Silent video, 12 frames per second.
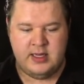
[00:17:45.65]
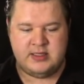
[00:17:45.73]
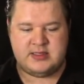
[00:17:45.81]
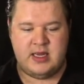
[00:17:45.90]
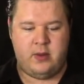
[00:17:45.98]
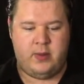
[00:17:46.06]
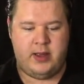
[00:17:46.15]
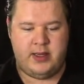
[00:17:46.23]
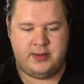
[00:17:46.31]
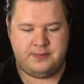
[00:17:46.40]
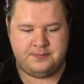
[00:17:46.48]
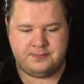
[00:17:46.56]
Set
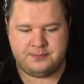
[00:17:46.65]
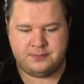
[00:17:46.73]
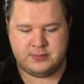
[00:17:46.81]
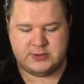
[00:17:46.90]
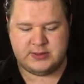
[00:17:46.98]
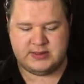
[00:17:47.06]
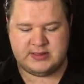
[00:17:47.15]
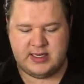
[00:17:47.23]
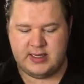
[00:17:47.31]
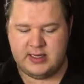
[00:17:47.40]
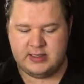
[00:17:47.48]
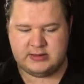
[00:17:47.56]
1. So the
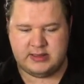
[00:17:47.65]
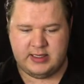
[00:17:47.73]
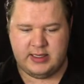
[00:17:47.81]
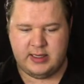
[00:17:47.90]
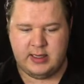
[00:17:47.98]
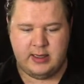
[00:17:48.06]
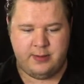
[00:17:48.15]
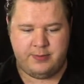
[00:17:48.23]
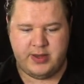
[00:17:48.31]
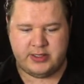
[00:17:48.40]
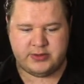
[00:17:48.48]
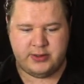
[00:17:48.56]
set is the
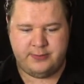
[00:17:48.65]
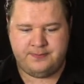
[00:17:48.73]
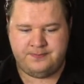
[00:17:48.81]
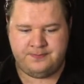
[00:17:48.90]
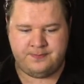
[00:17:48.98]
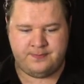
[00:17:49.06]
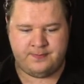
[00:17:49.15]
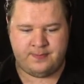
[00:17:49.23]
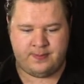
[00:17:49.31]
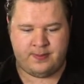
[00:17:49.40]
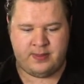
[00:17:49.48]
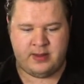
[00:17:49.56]
bedroom.
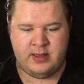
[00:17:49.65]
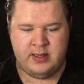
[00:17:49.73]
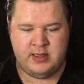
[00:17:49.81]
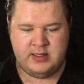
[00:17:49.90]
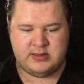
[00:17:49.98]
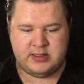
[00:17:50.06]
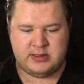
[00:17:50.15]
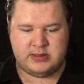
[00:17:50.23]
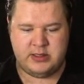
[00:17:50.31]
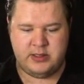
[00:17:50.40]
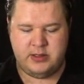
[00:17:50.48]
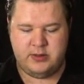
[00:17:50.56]
Set
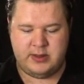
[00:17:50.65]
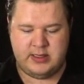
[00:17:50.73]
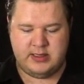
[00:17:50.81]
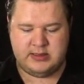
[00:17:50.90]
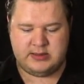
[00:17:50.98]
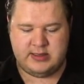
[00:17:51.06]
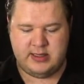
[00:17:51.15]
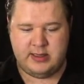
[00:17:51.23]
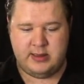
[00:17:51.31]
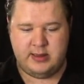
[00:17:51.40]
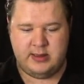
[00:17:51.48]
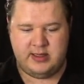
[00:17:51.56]
2 is
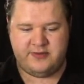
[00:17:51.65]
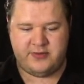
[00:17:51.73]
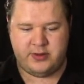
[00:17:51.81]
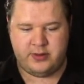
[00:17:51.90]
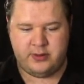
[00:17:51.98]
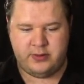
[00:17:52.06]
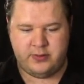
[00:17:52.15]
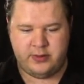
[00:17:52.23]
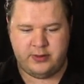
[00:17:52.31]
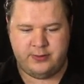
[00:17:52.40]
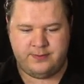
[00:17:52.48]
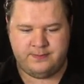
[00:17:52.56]
the living
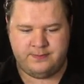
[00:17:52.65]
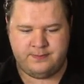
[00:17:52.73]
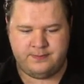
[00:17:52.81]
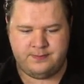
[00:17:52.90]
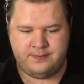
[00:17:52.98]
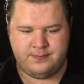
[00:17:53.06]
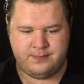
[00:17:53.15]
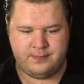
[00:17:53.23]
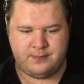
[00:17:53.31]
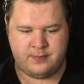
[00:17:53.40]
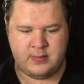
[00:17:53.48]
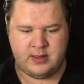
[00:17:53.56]
room.
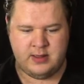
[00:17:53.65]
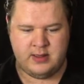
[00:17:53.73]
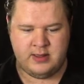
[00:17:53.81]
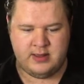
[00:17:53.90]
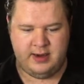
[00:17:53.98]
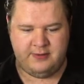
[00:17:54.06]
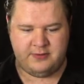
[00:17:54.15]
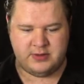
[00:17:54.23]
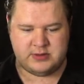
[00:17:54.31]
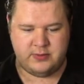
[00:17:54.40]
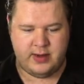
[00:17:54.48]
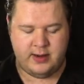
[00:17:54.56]

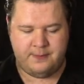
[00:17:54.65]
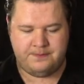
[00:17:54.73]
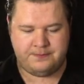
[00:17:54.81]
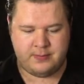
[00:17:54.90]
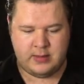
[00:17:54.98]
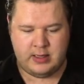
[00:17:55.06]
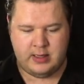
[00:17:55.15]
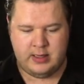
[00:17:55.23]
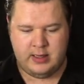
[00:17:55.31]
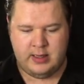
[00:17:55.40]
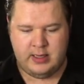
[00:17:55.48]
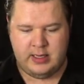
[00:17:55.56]
Everyone's aware.
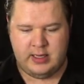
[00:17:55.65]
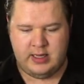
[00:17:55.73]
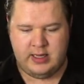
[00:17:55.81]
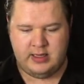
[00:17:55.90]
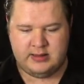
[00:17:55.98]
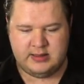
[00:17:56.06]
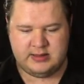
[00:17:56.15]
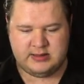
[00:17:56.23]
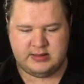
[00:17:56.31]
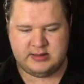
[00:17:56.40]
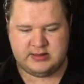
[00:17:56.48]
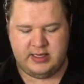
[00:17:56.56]
And this
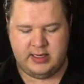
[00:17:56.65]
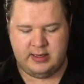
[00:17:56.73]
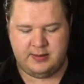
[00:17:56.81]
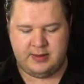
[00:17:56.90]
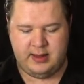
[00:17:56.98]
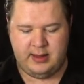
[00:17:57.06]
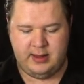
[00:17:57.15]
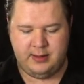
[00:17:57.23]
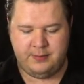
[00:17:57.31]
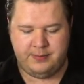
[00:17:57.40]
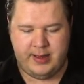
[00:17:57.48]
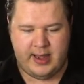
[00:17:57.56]
is in the
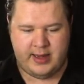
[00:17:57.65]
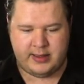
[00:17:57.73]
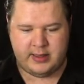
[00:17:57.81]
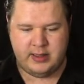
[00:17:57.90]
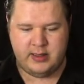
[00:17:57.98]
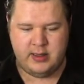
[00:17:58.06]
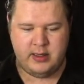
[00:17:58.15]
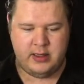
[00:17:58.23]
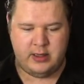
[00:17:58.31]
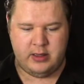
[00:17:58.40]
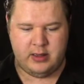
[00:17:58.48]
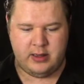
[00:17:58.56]

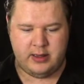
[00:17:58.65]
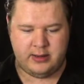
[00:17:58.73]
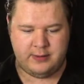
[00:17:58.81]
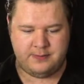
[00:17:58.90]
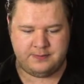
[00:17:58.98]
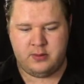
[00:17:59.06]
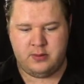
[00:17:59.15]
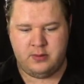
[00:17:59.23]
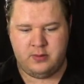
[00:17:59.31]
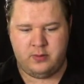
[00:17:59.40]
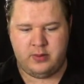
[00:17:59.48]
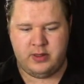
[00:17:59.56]
backyard
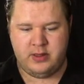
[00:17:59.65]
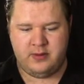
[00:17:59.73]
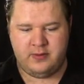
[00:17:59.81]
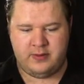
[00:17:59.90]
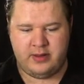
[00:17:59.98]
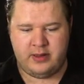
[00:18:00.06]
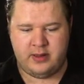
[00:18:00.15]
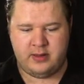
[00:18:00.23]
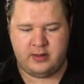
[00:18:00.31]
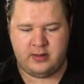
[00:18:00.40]
where the